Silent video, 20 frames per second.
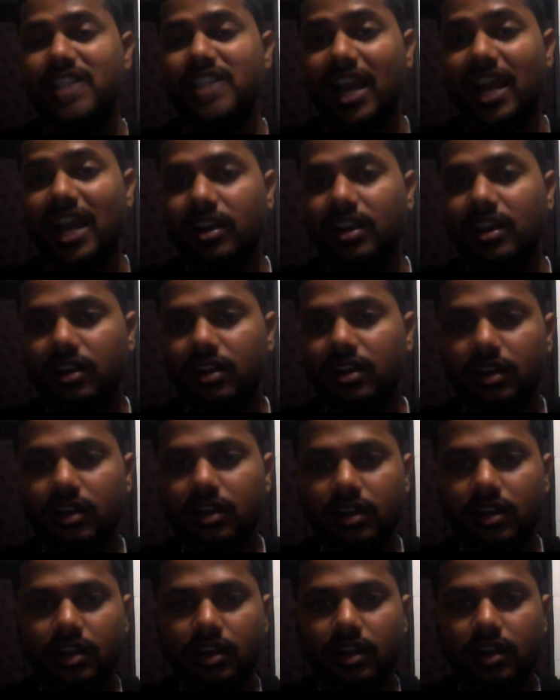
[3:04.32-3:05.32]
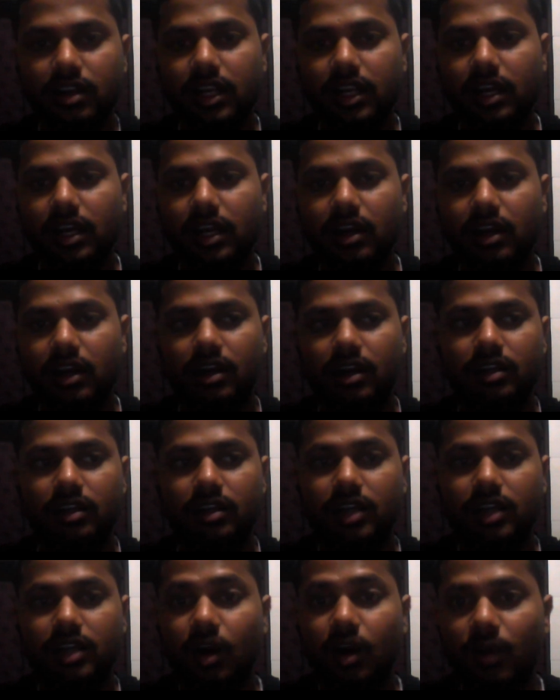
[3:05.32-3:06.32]
check
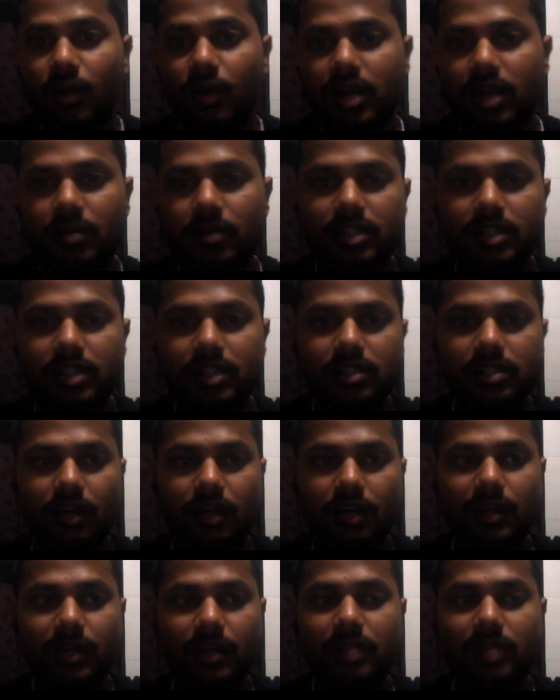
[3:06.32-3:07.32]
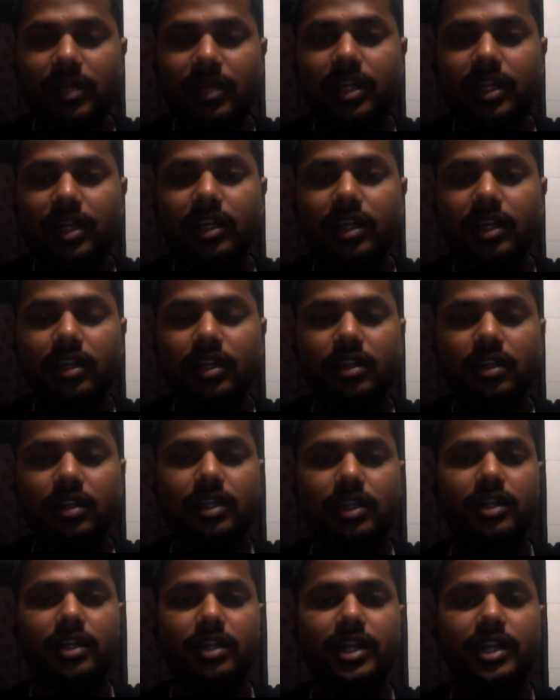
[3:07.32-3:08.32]
the availability,
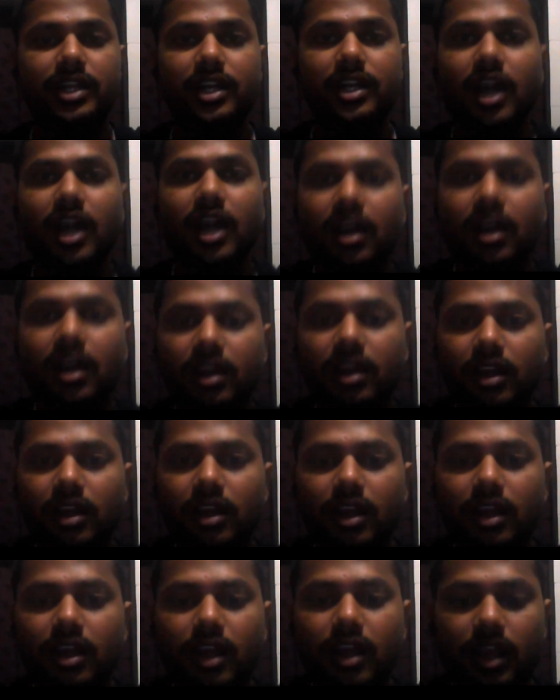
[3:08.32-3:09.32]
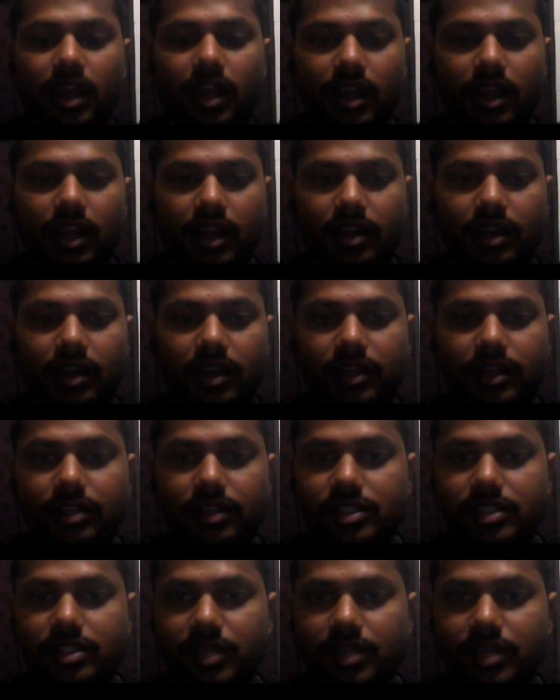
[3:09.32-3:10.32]
the data, and in
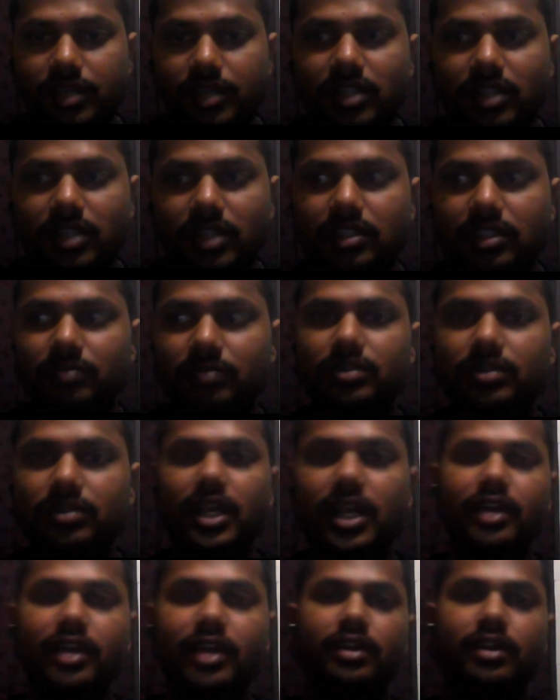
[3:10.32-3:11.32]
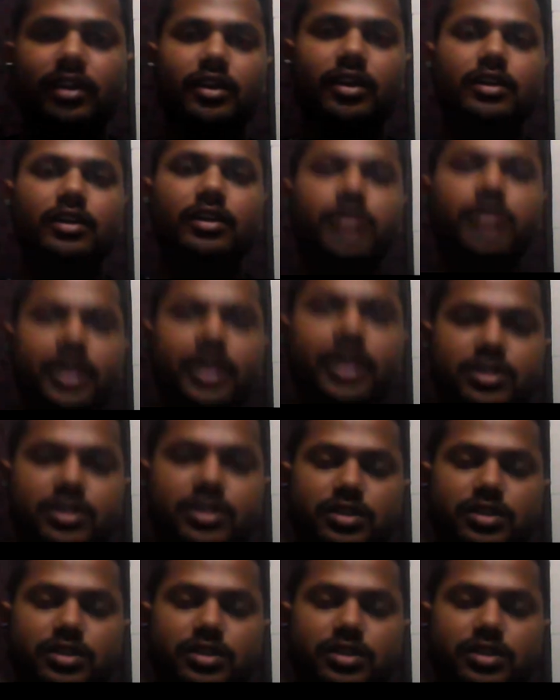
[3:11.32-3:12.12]
the simple terms, like uh, it